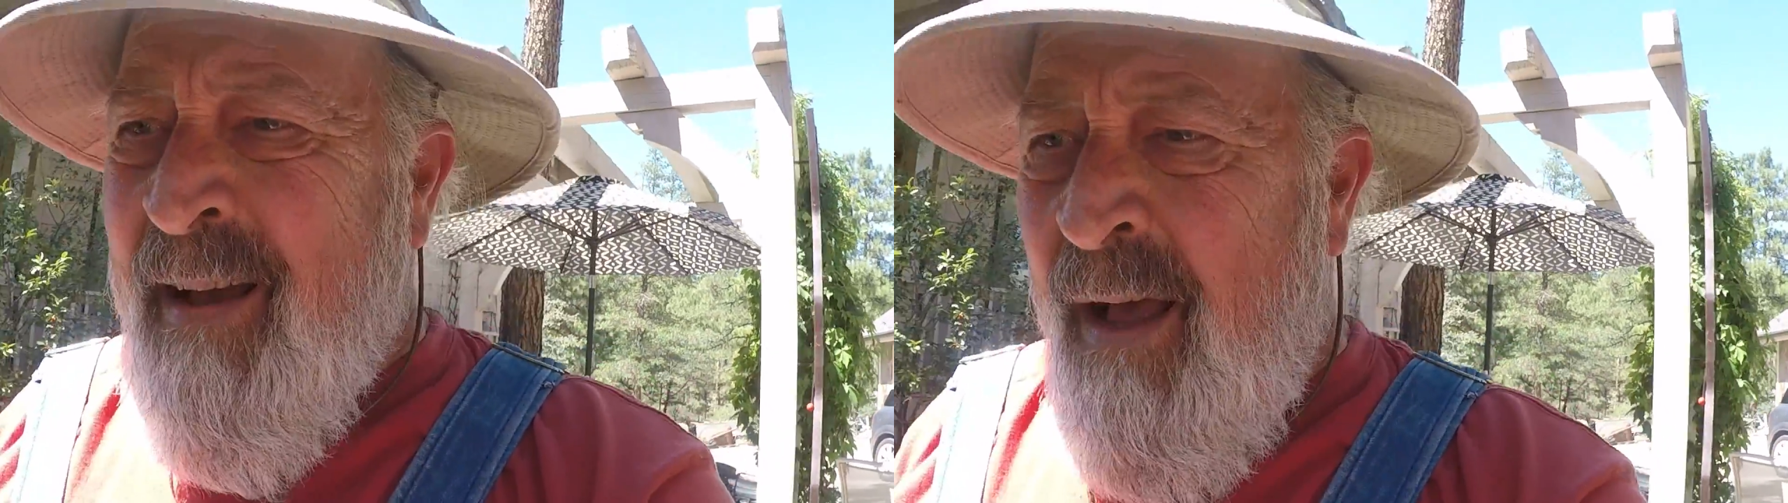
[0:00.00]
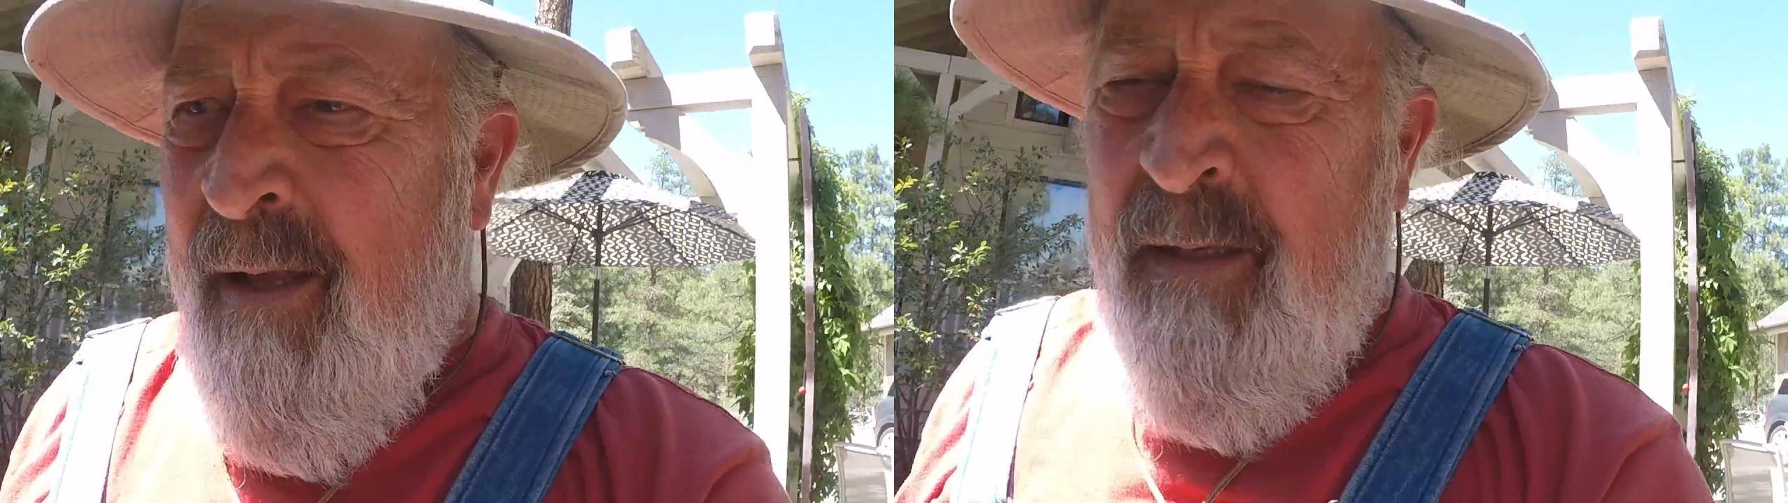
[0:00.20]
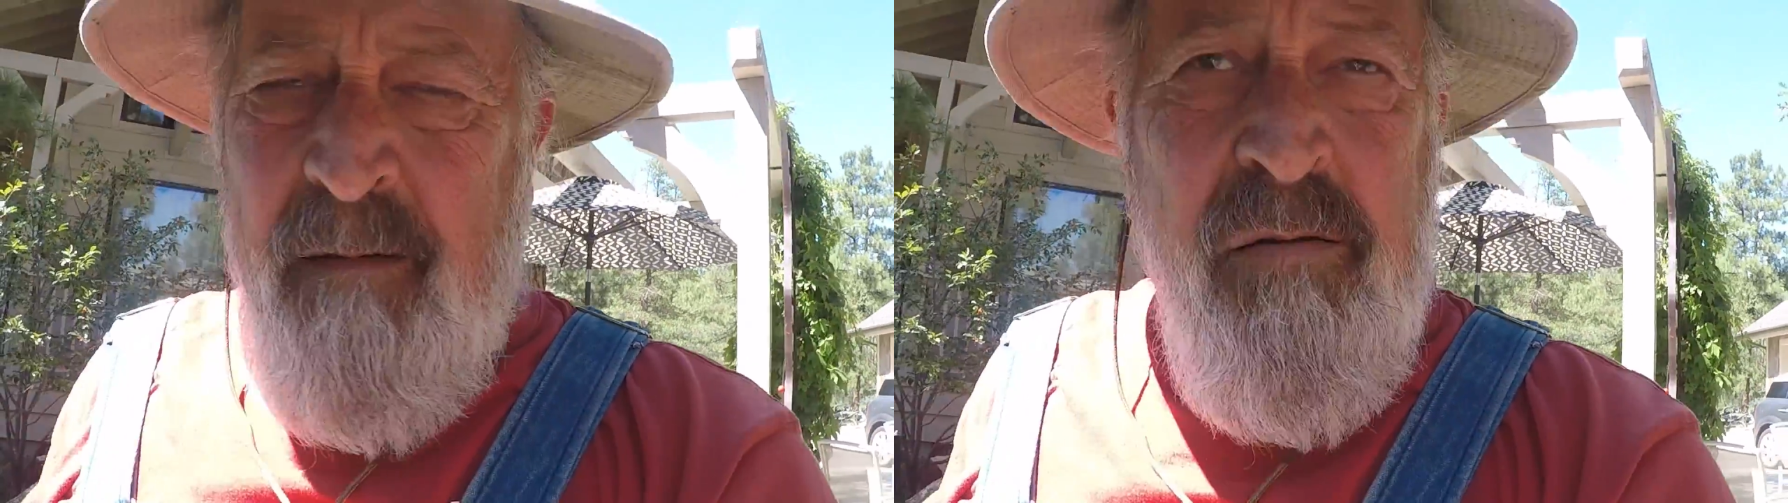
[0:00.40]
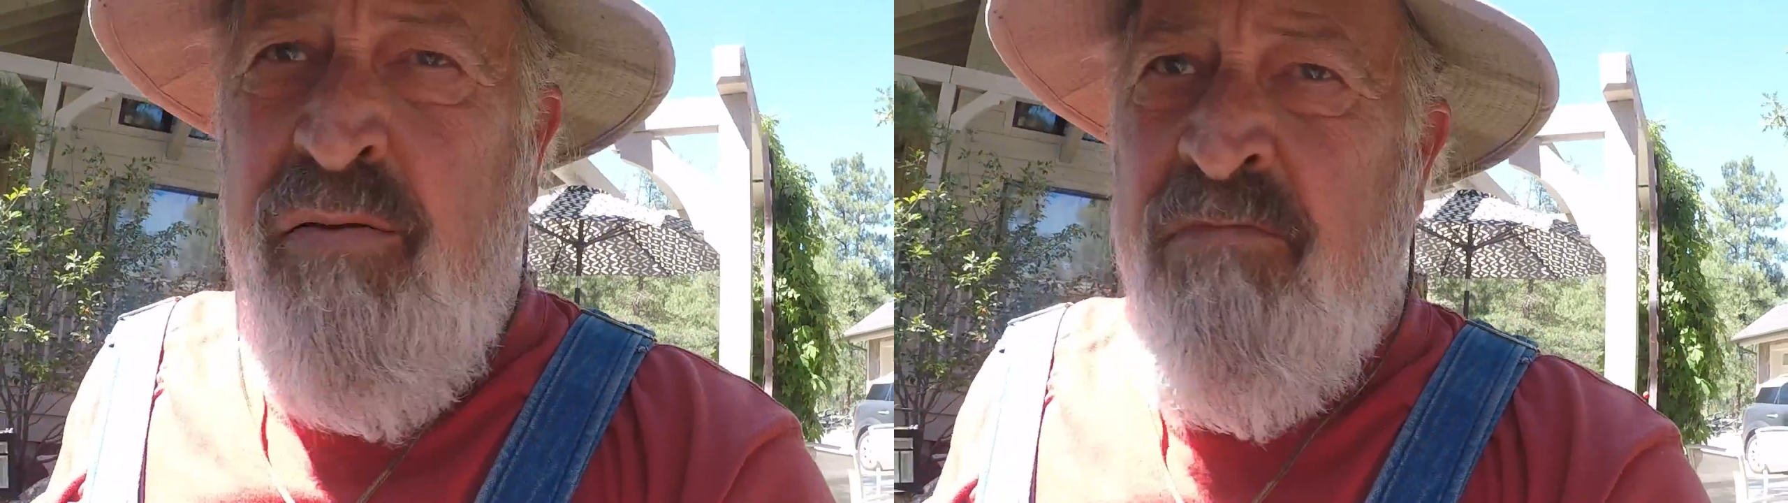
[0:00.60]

Uh,